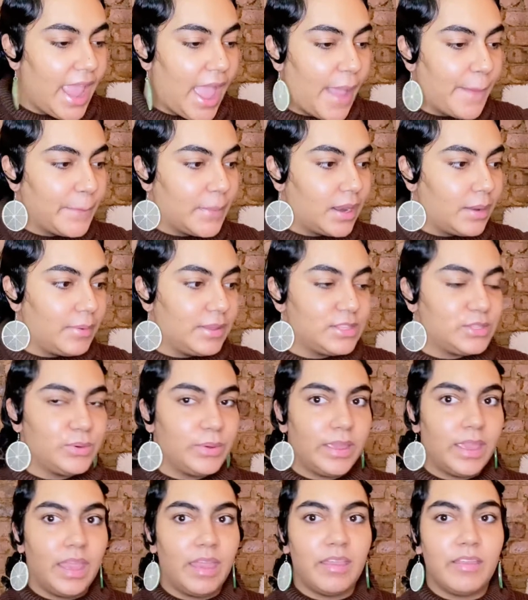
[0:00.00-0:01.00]
I'm gonna be
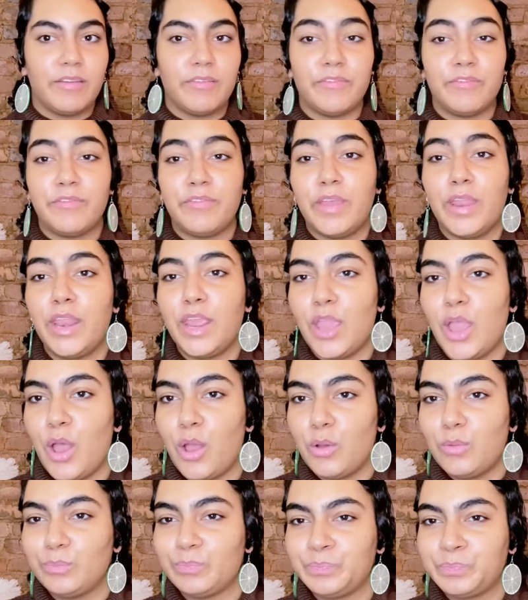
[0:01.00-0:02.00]
doing a
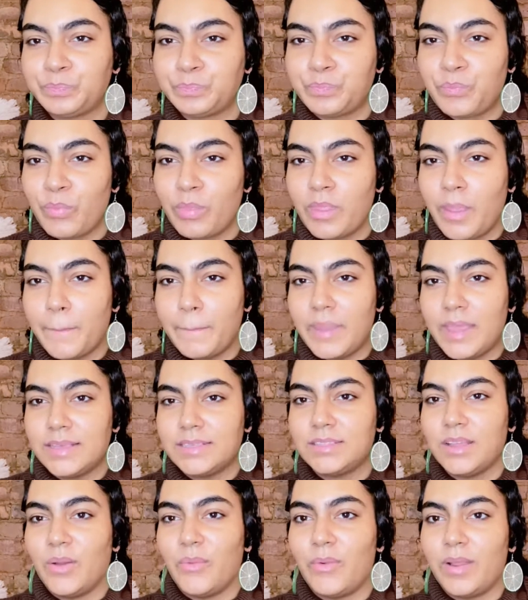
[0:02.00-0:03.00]
video based
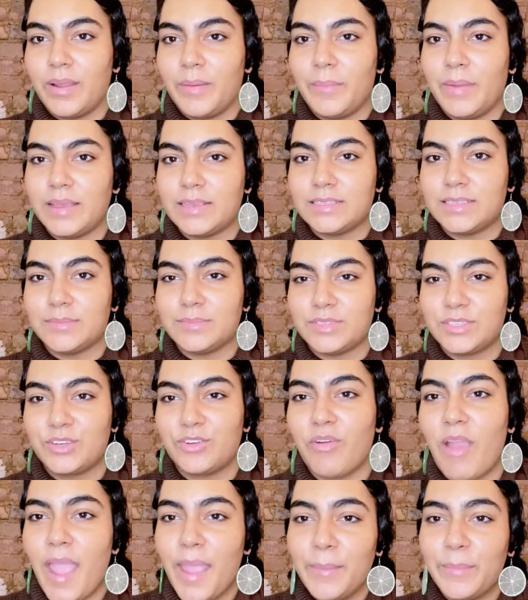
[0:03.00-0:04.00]
on one of my
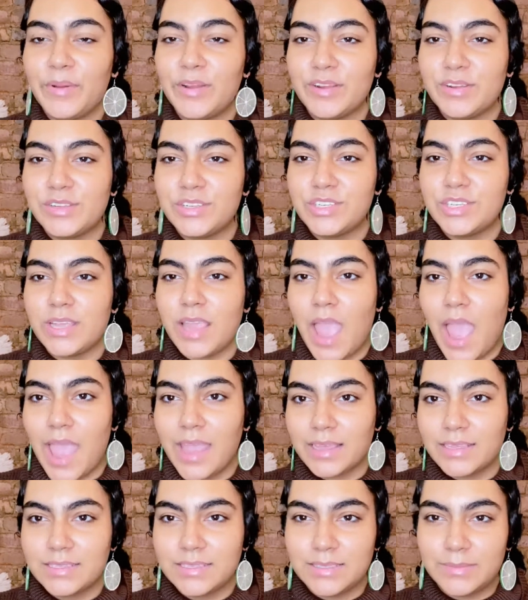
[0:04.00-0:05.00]
subscribers. She
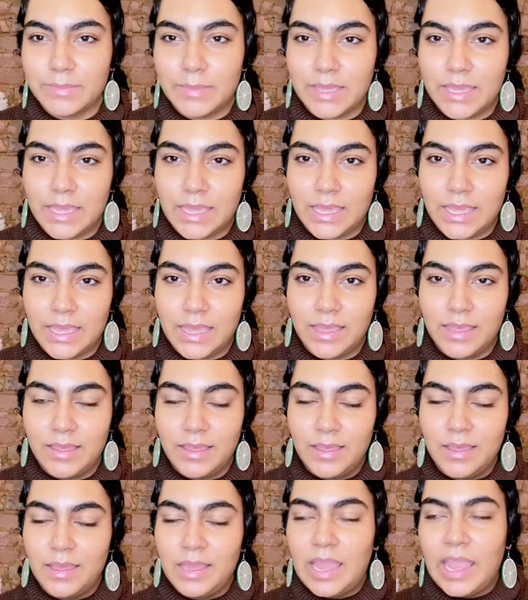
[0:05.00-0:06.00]
asked me,
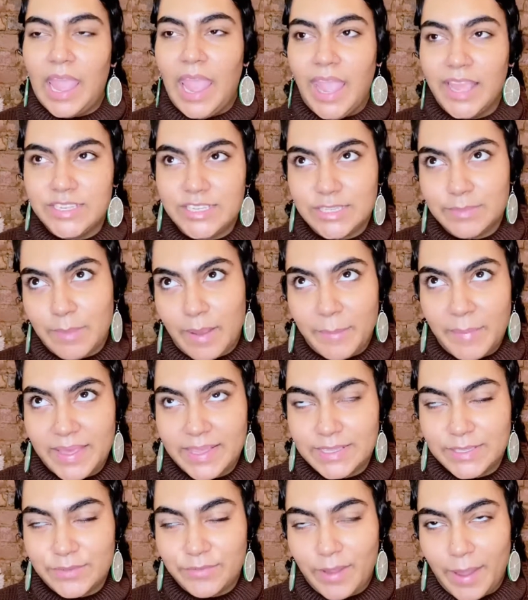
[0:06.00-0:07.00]
and she's my
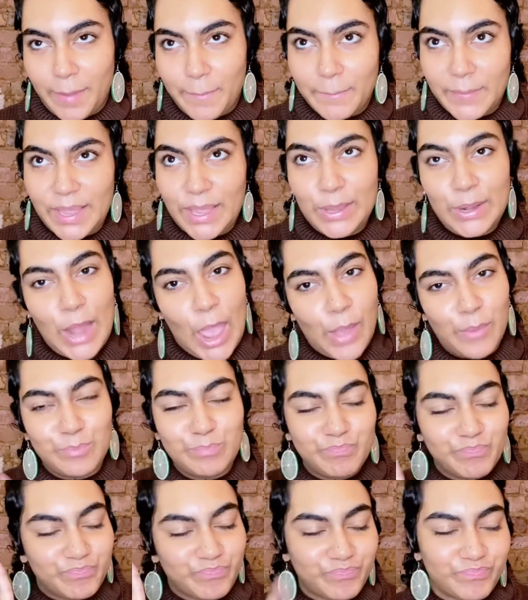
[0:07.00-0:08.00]
best friend, but you know,
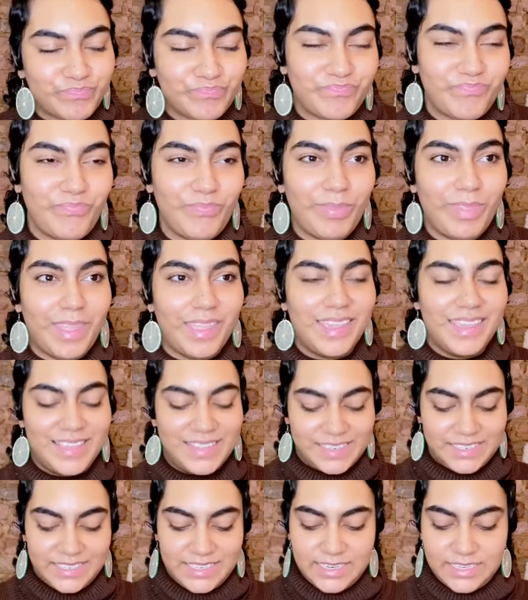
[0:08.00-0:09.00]

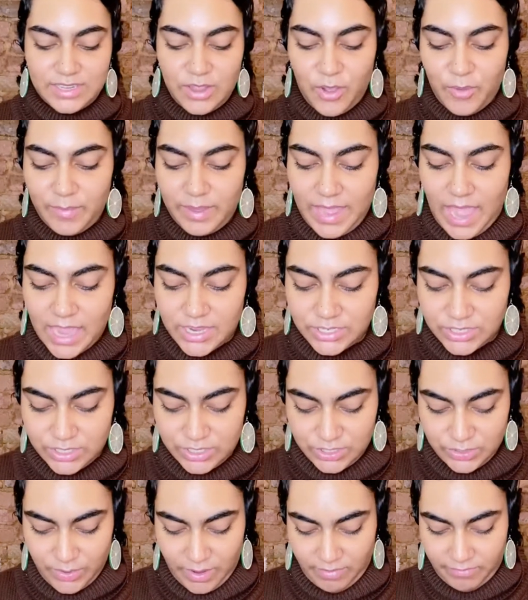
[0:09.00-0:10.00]
she told me I should
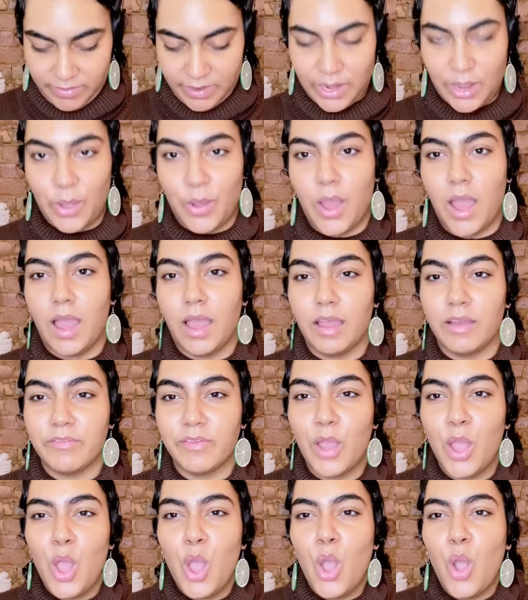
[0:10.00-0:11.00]
do a video of
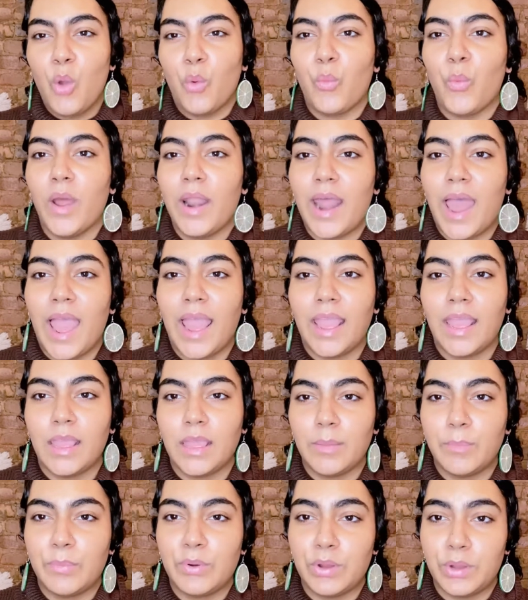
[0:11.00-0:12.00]
what I
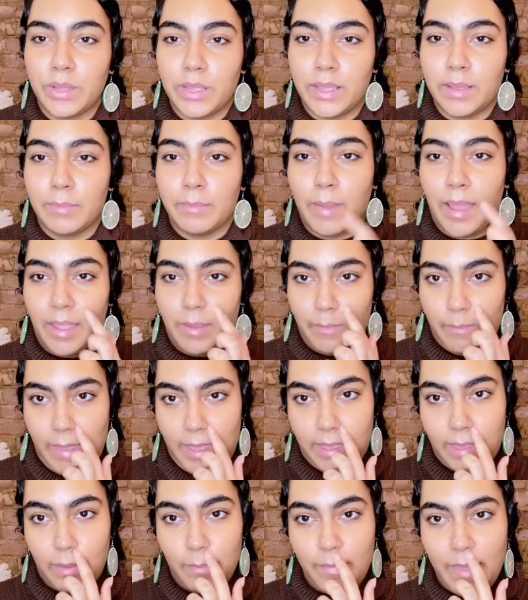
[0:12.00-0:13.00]
put in my
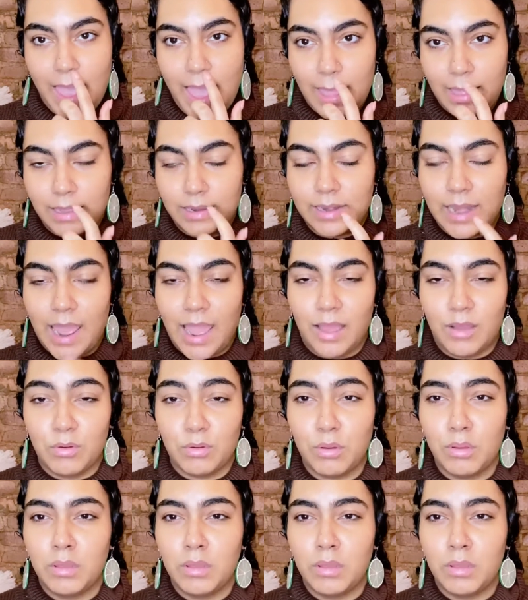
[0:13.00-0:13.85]
makeup bag. Now,